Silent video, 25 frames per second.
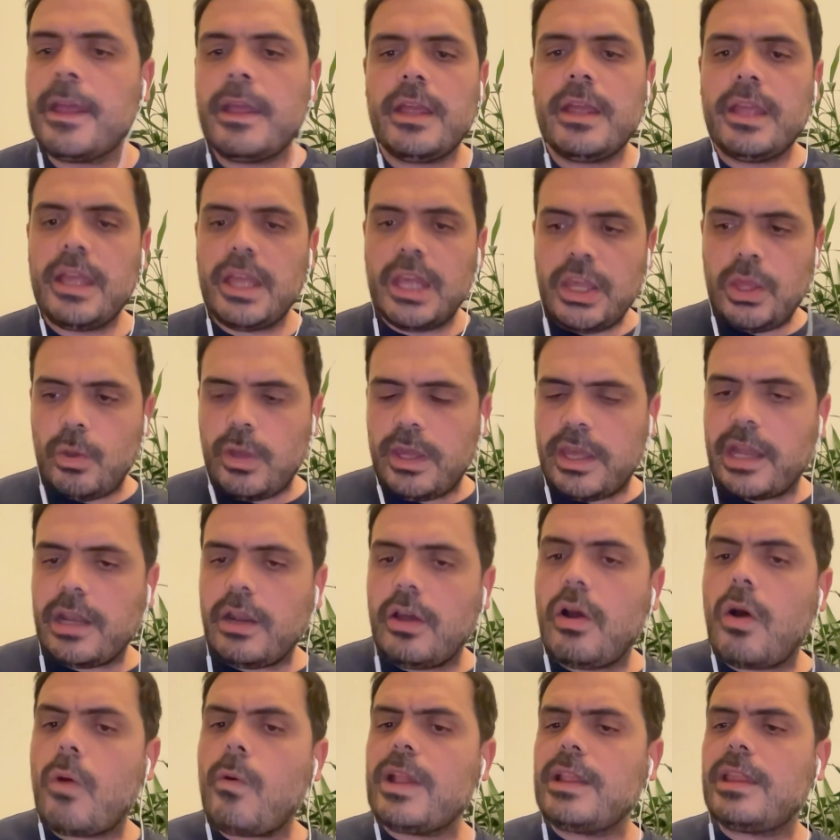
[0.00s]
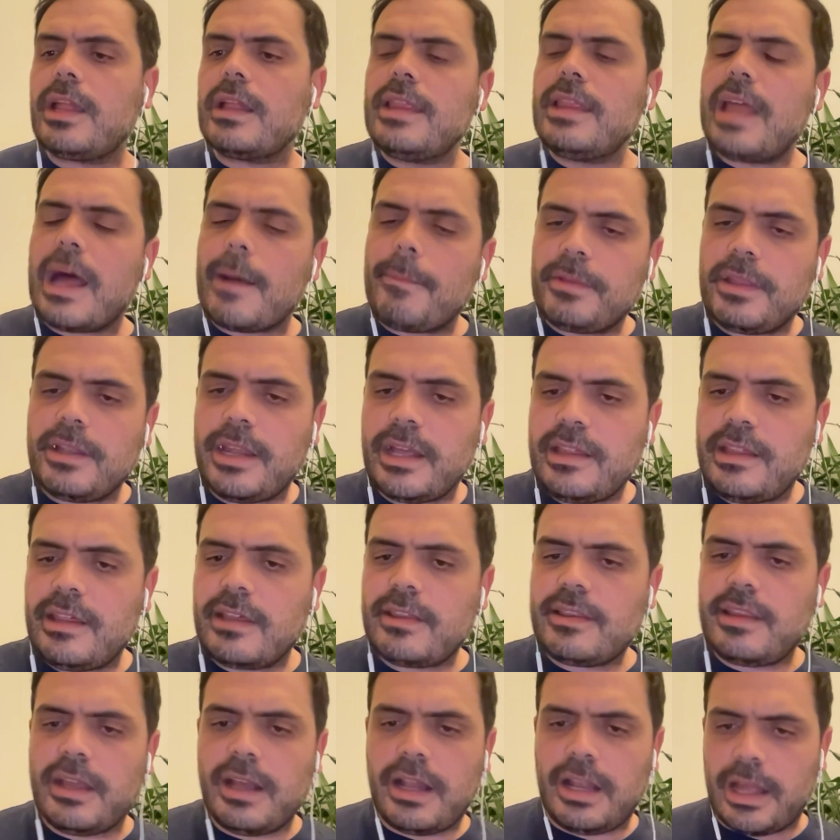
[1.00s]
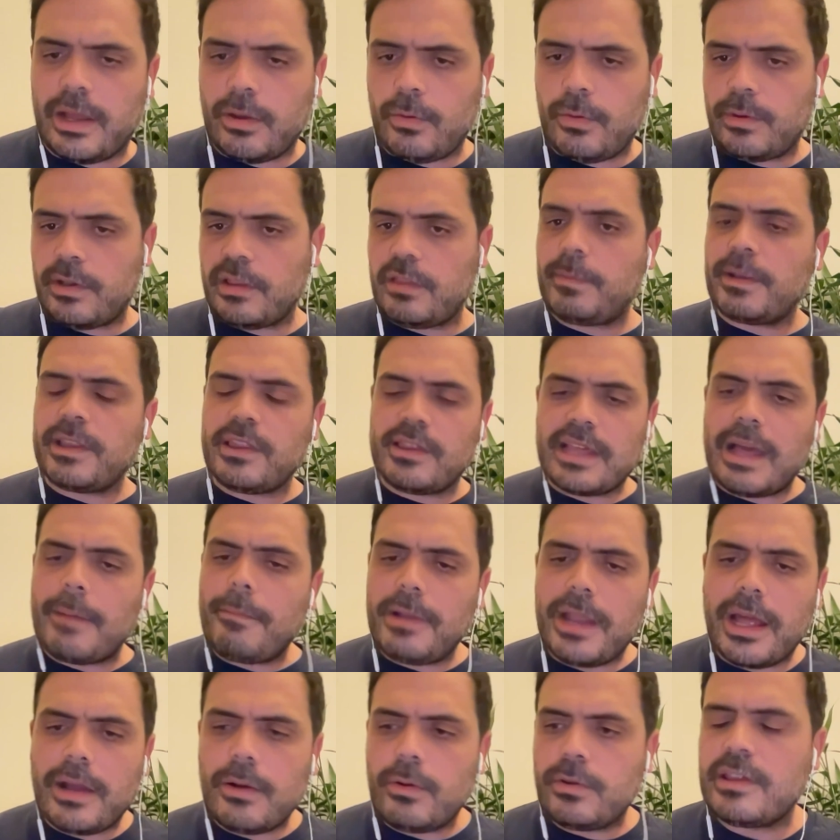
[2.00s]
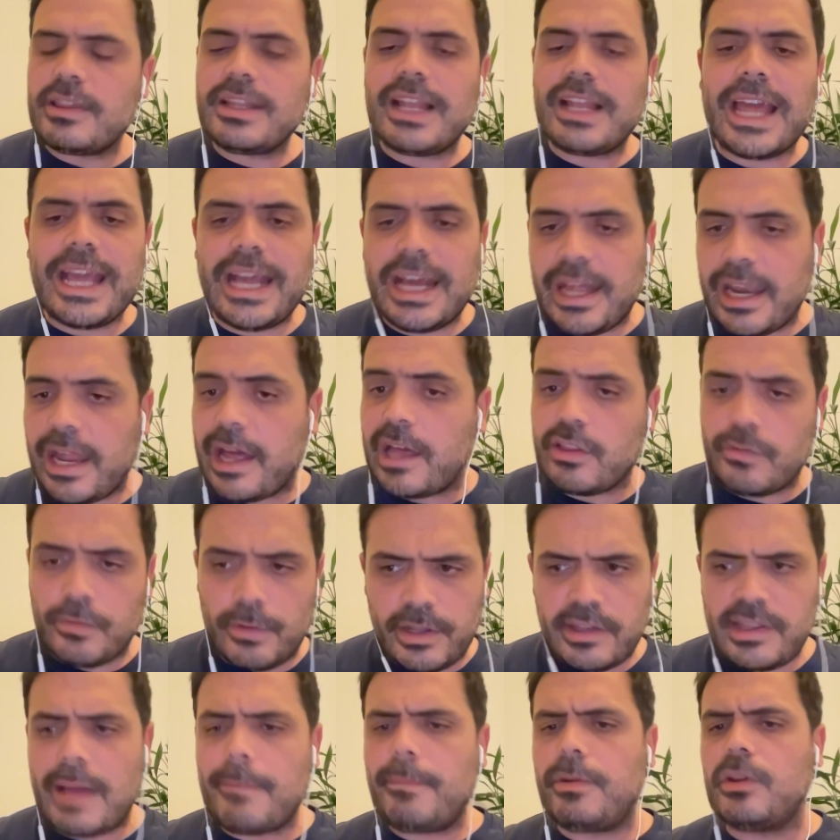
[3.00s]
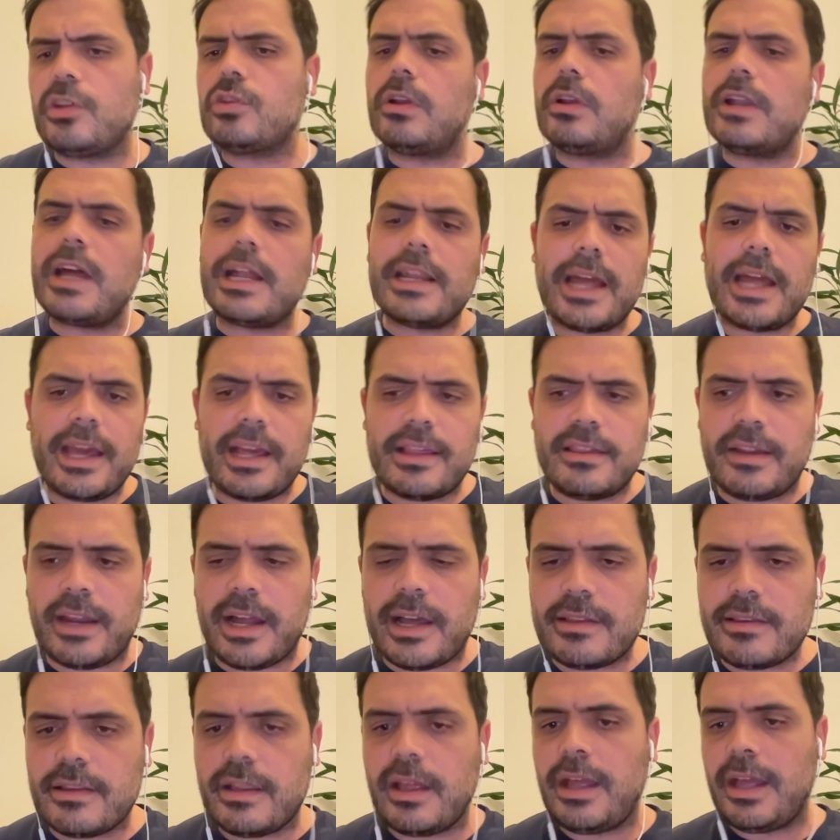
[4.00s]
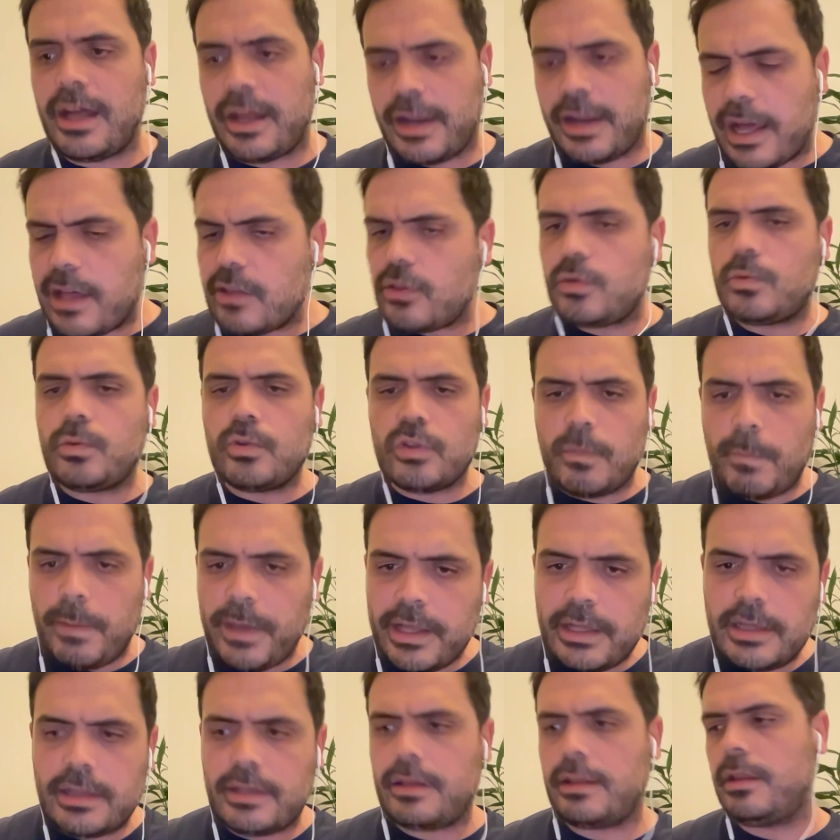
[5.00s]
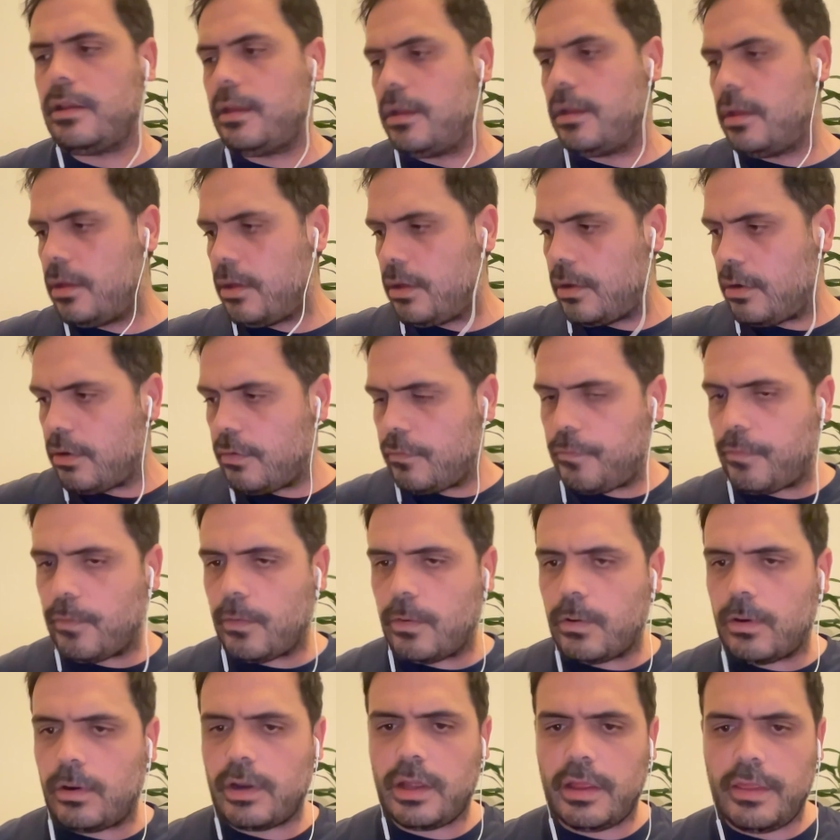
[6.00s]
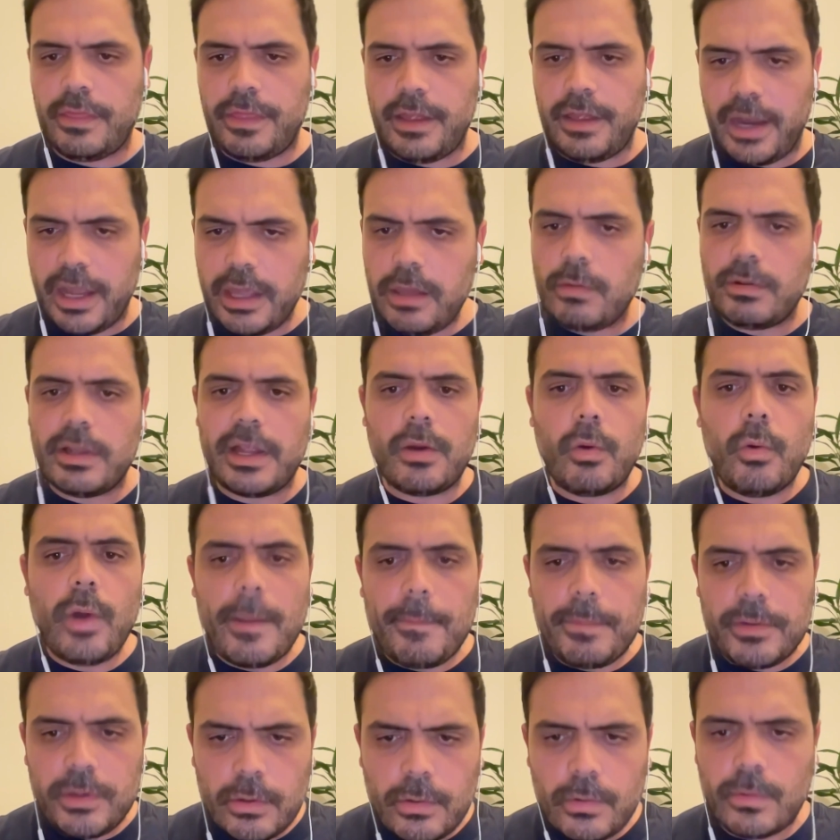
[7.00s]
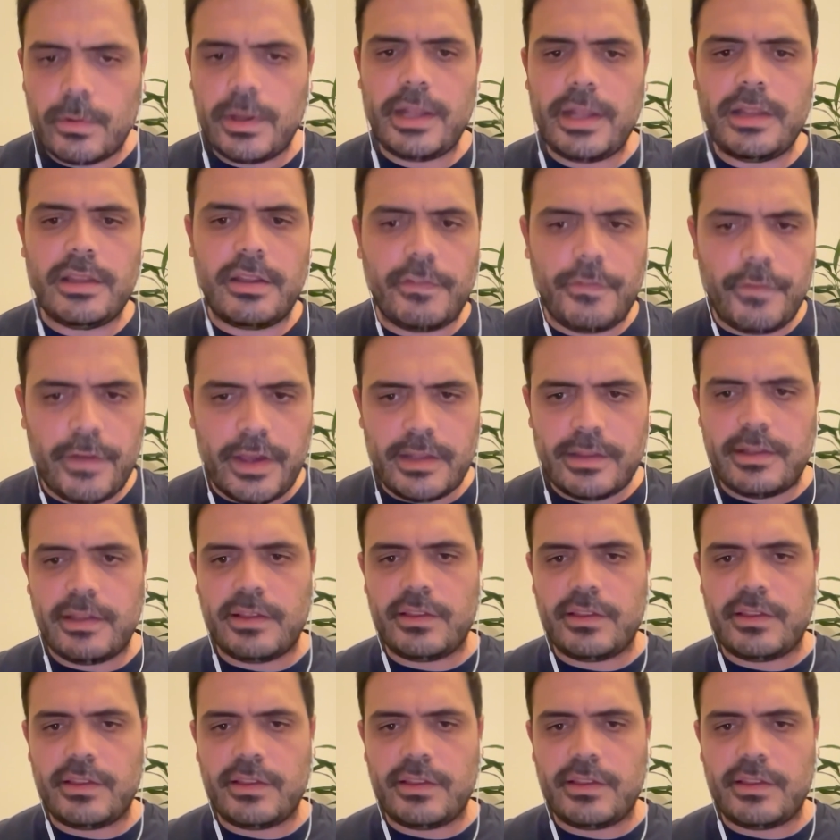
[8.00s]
You can go and adapt an existing language, but some languages like Rust, for example, Solana has Rust. Rust was built for the regular Web 2 interfaces.